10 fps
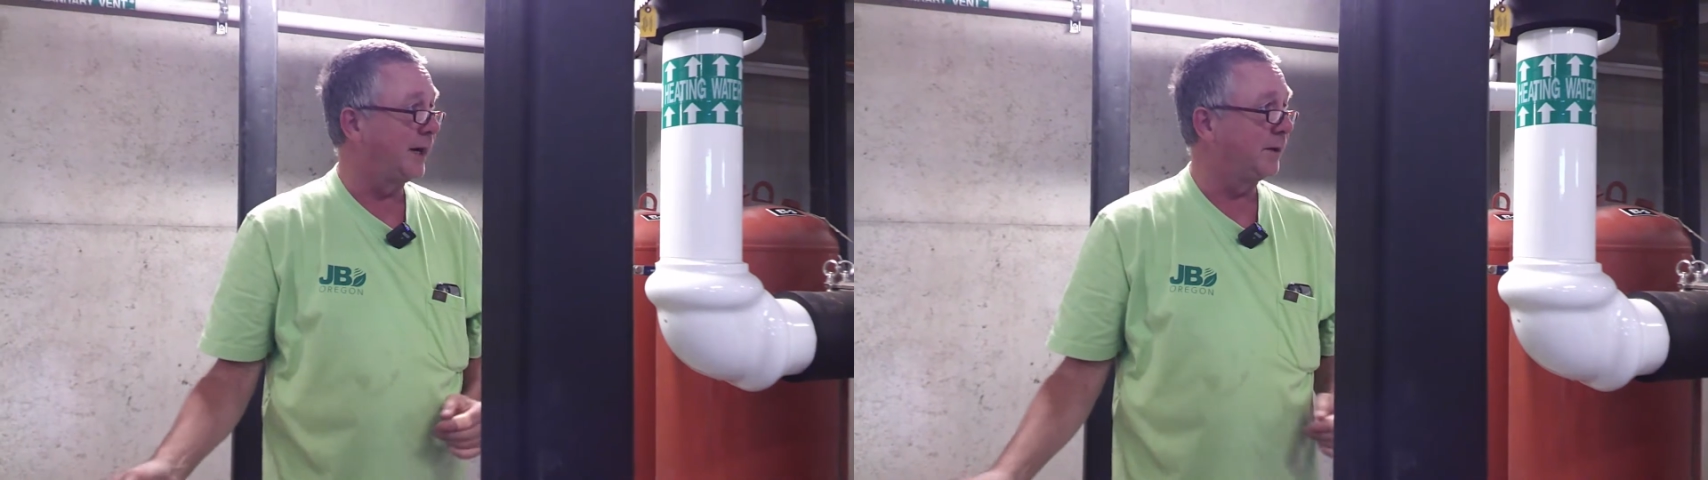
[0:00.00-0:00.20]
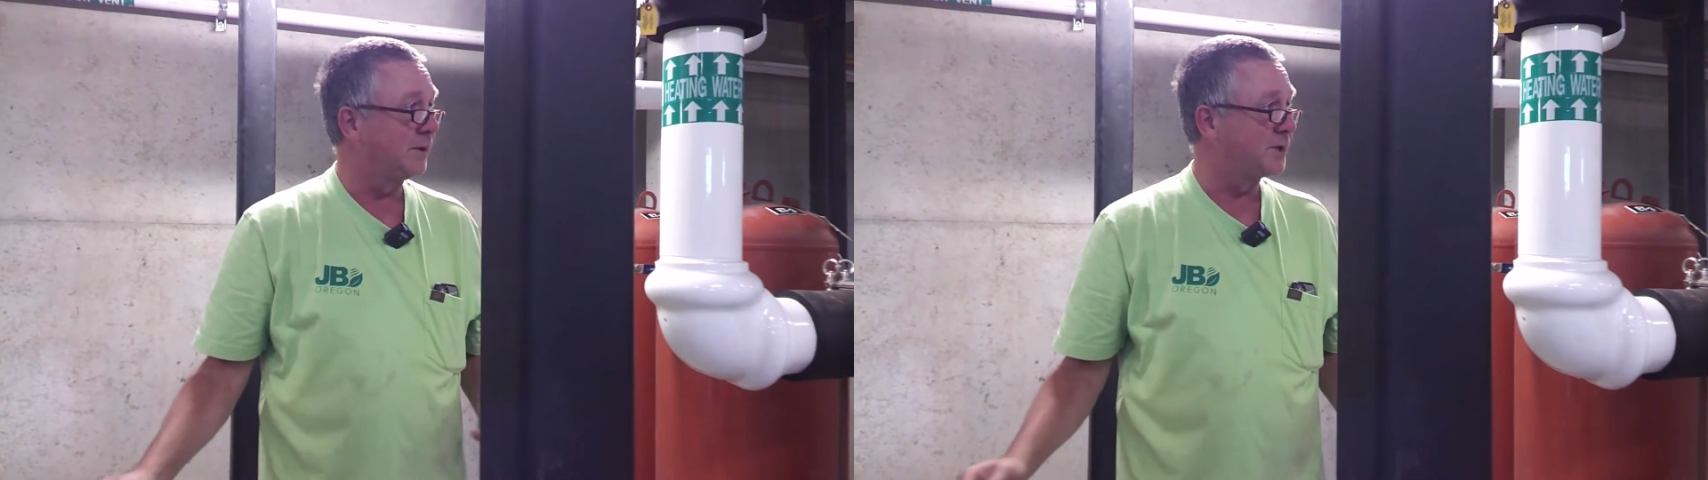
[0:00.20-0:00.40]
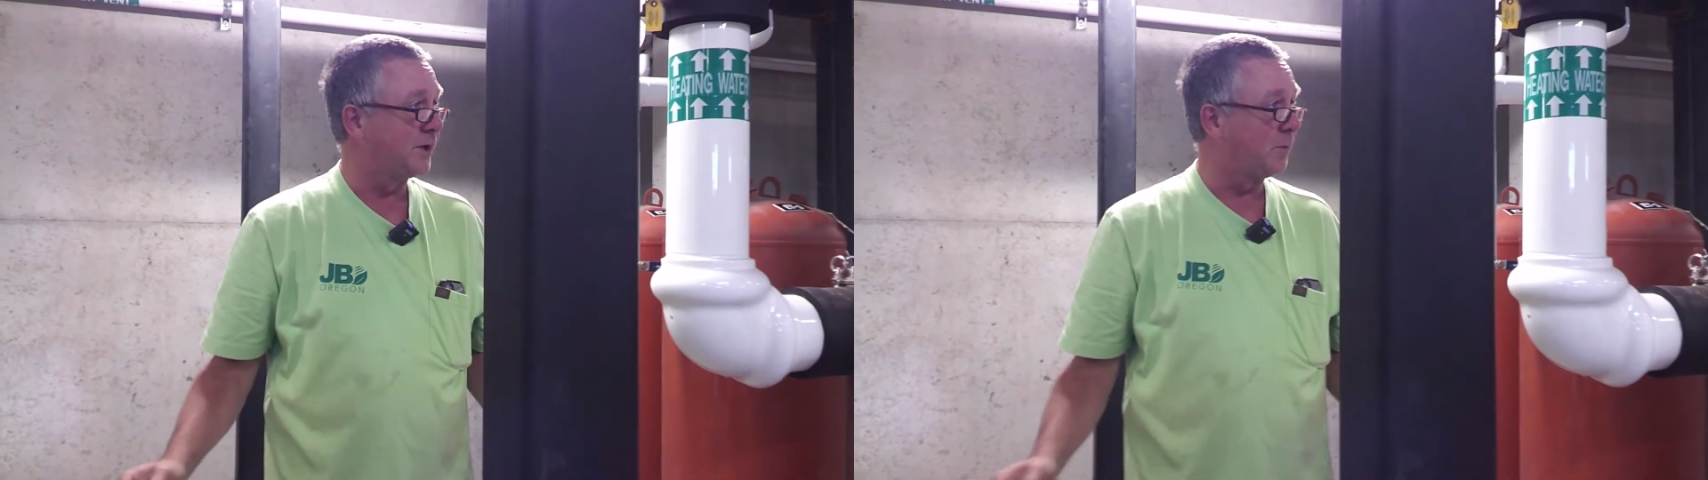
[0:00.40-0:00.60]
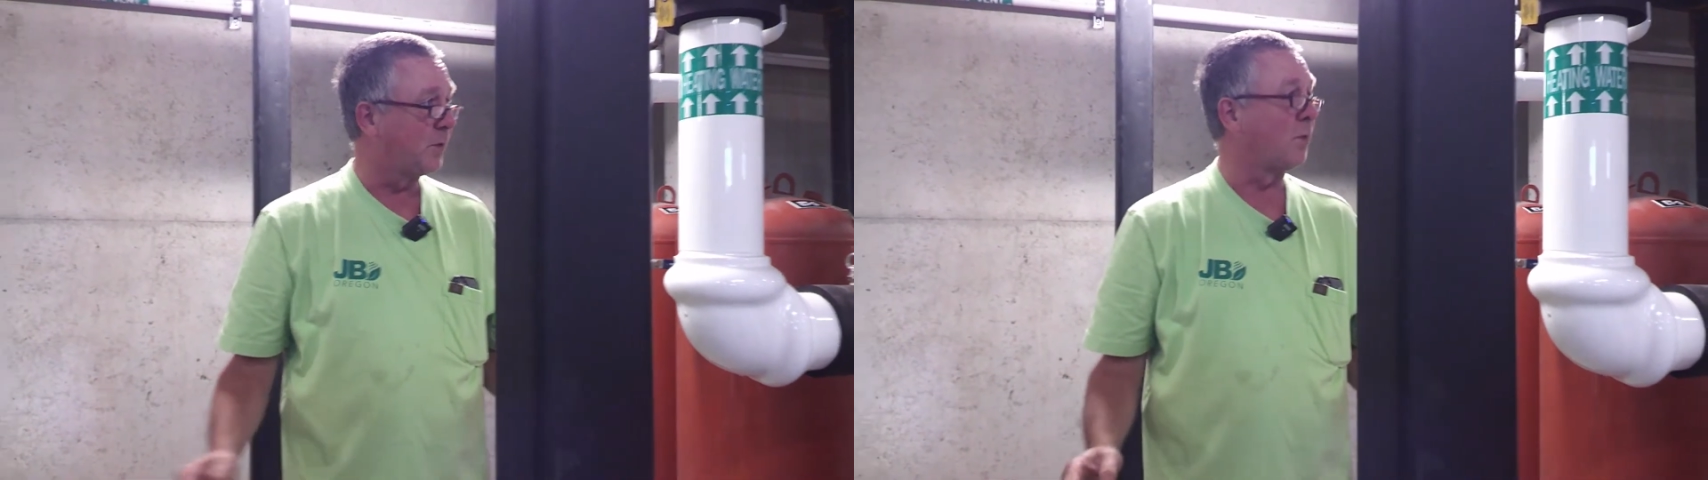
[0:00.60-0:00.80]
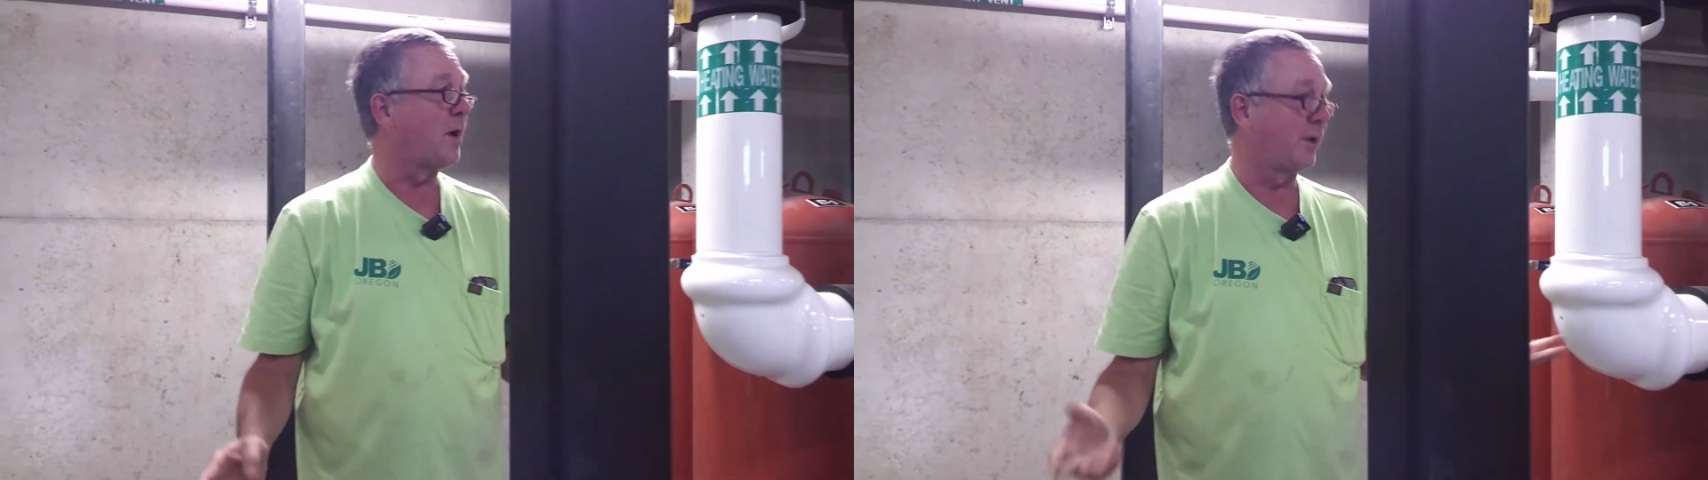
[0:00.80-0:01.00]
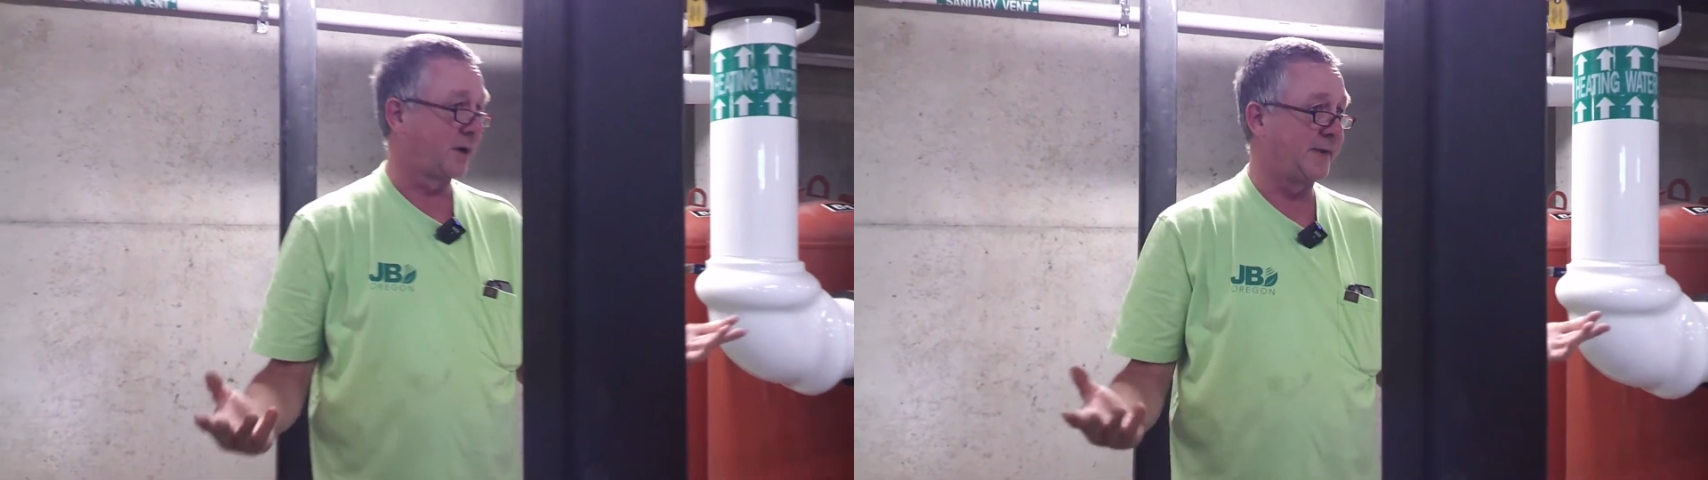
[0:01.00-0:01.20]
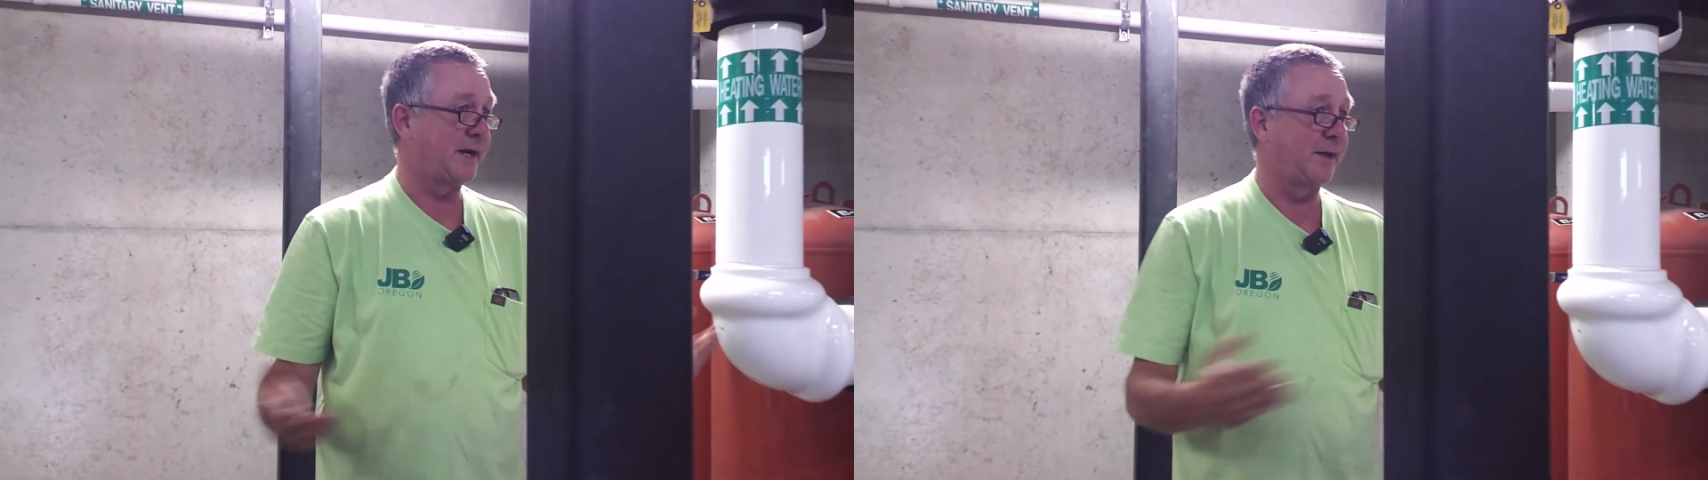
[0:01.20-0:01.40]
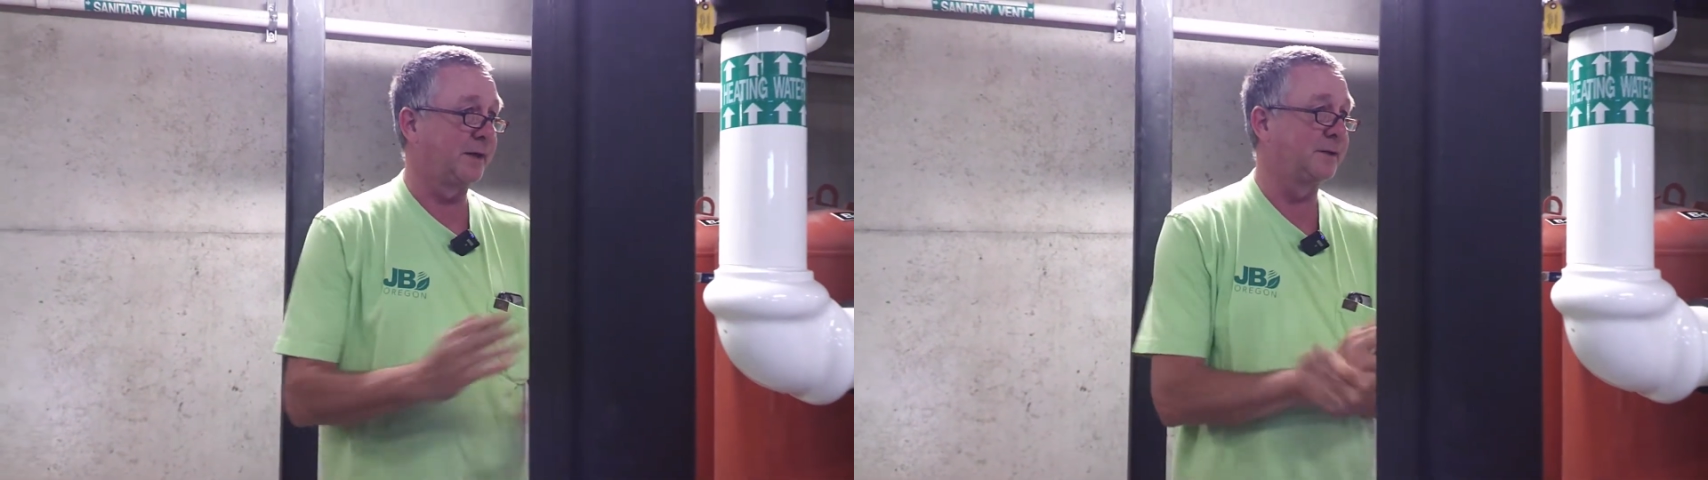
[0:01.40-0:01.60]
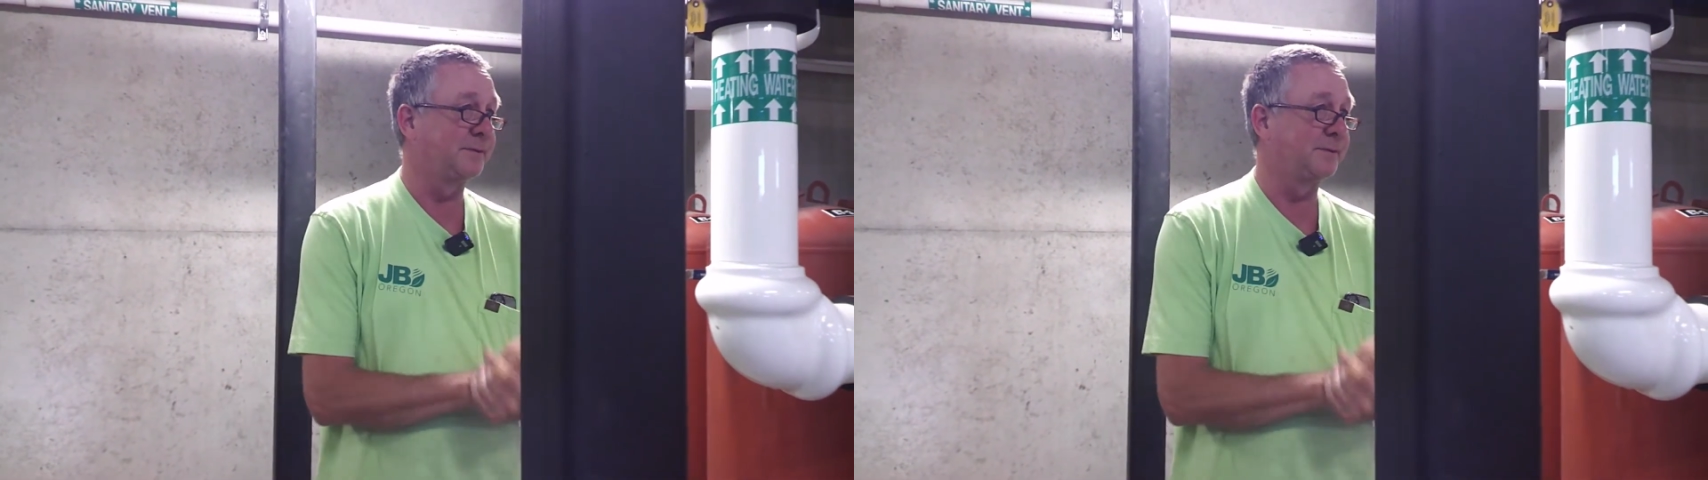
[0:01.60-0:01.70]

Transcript: and there's no more water coming out of there.